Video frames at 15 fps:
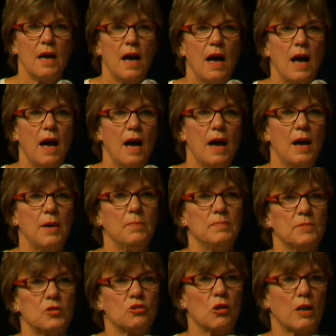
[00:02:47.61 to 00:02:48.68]

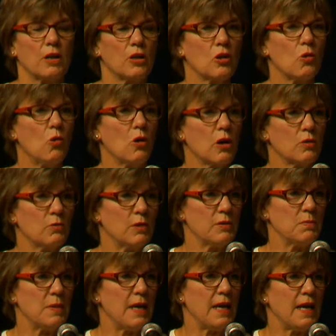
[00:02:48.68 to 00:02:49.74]
struck a chord
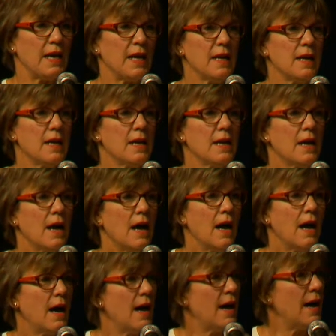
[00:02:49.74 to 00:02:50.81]
with me.
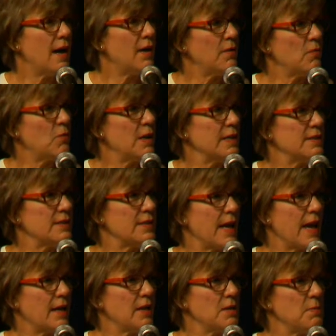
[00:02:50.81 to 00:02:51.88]
When
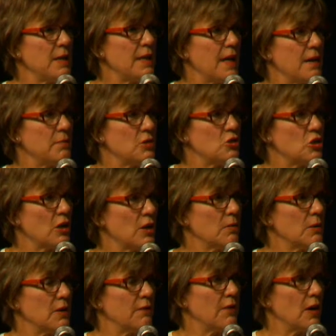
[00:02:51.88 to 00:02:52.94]
Sally became the
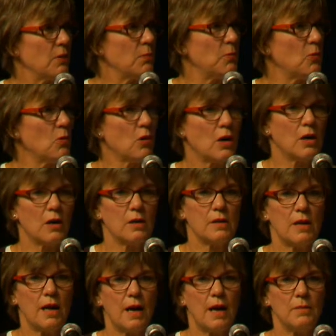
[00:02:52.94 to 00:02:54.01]
chairman of our
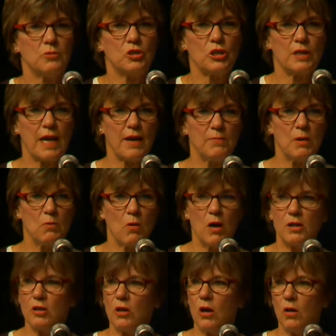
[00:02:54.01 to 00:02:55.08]
board, she gave me
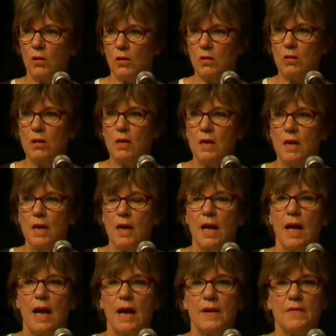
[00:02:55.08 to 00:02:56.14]
one goal,
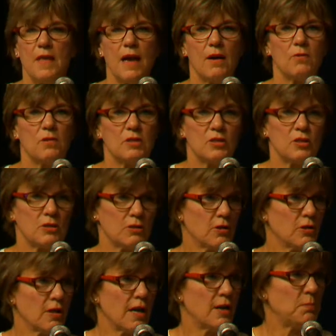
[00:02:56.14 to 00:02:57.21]
and that was to
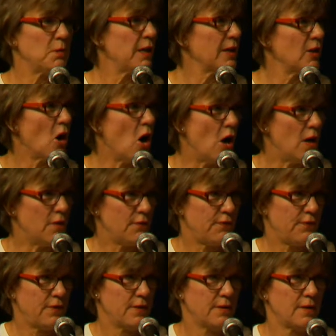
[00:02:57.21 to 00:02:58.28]
learn how to play
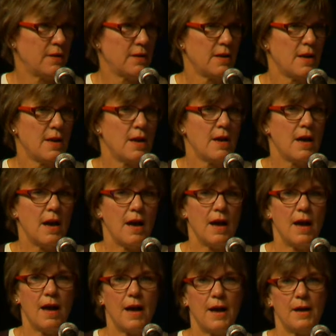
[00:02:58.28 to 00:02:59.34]
golf.
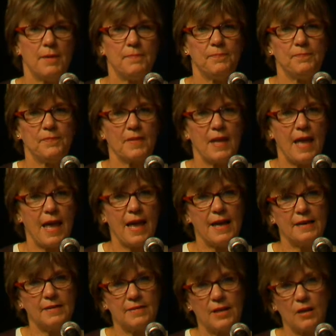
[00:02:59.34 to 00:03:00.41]
And
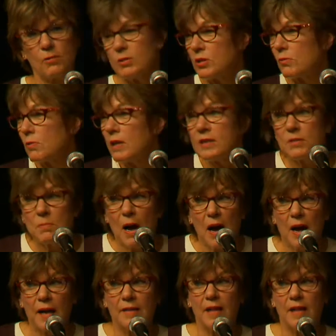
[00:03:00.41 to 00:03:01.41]
there was a reason behind